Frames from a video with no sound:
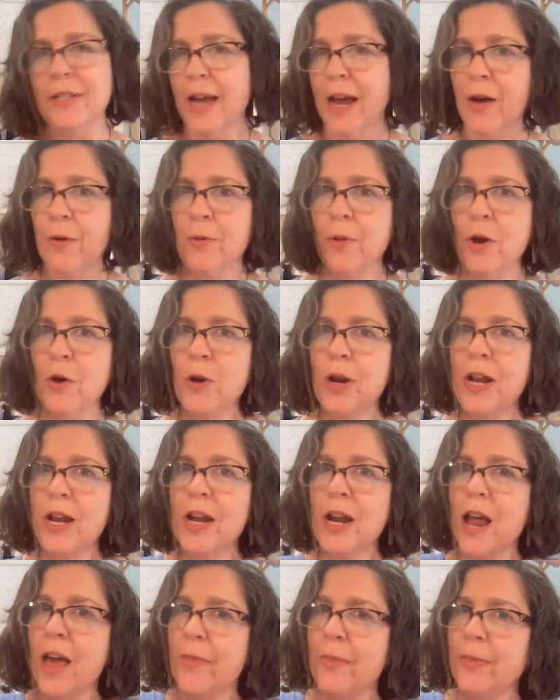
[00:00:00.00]
download it
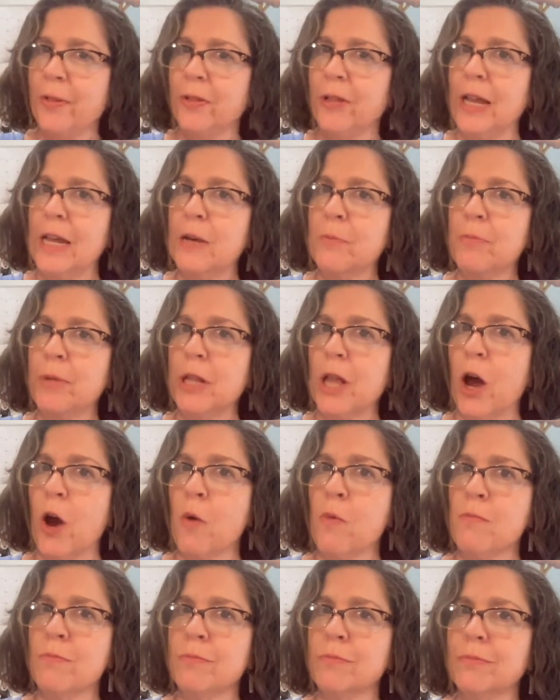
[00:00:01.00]
at the link below
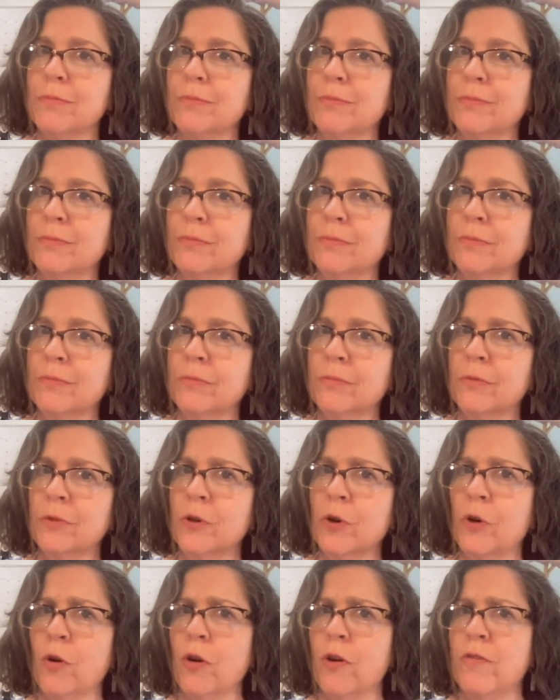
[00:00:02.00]

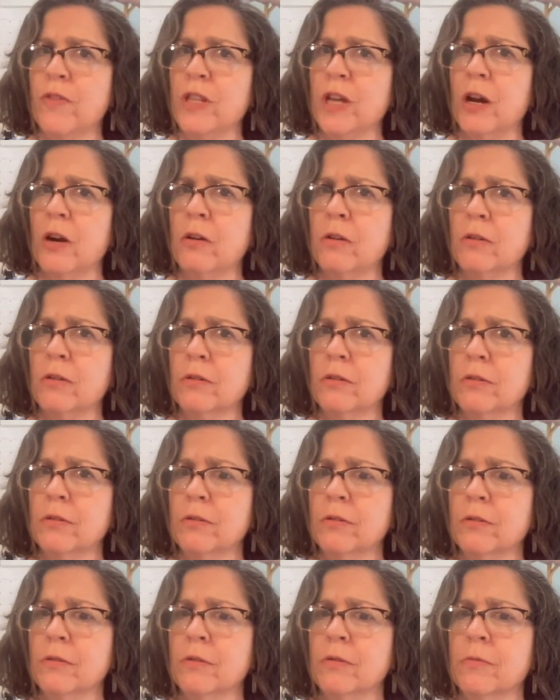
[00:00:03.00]
or over there.
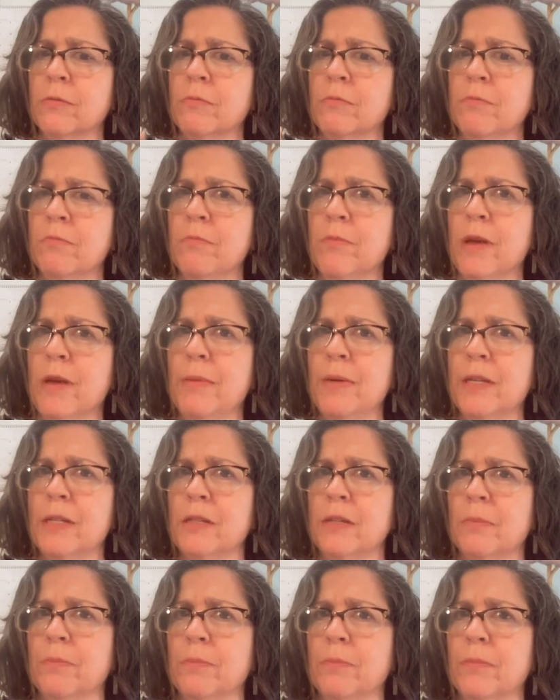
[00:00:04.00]
Maybe it's
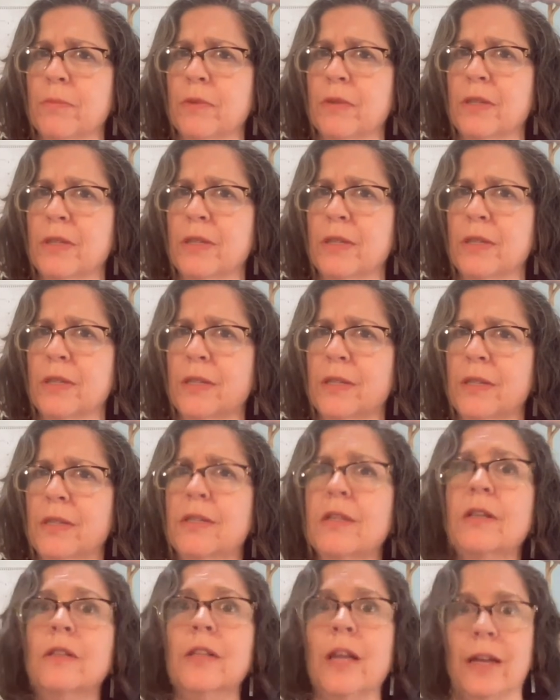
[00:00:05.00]
the
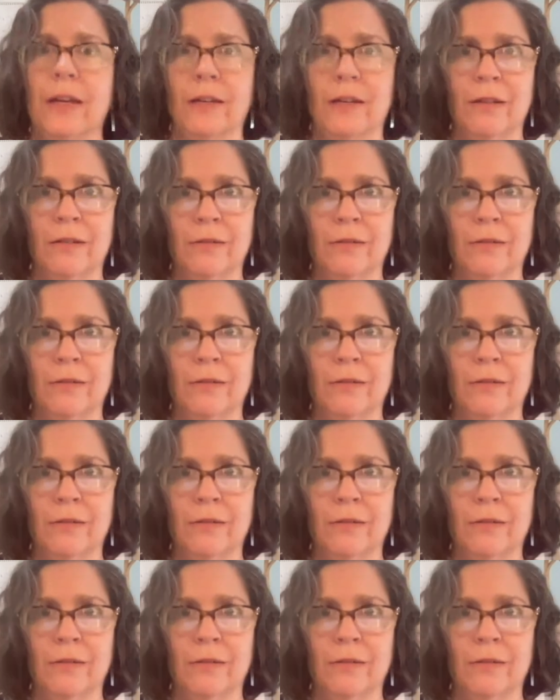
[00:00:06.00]
link.